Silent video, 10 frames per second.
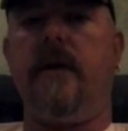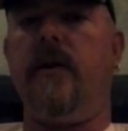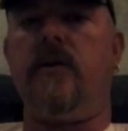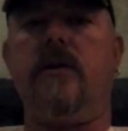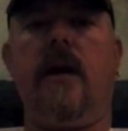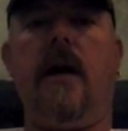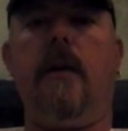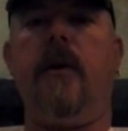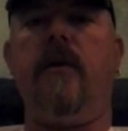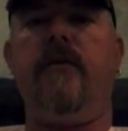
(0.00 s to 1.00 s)
in your
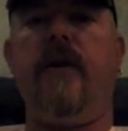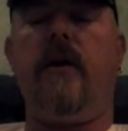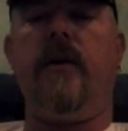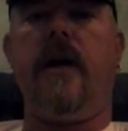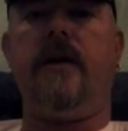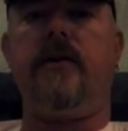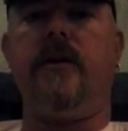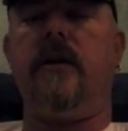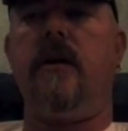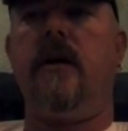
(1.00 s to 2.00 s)
slab or your
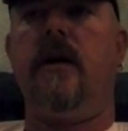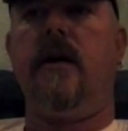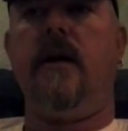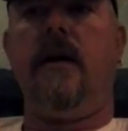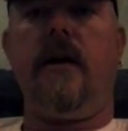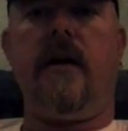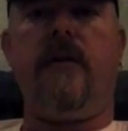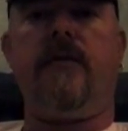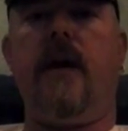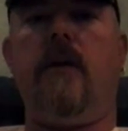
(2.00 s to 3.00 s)
foundation,
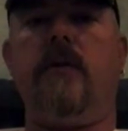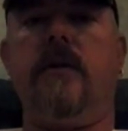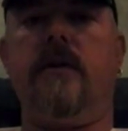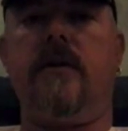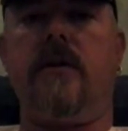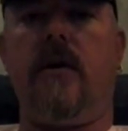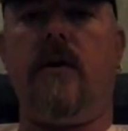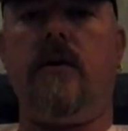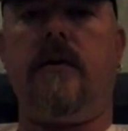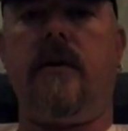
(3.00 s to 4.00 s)
if that was
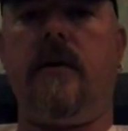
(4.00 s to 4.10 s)
installed,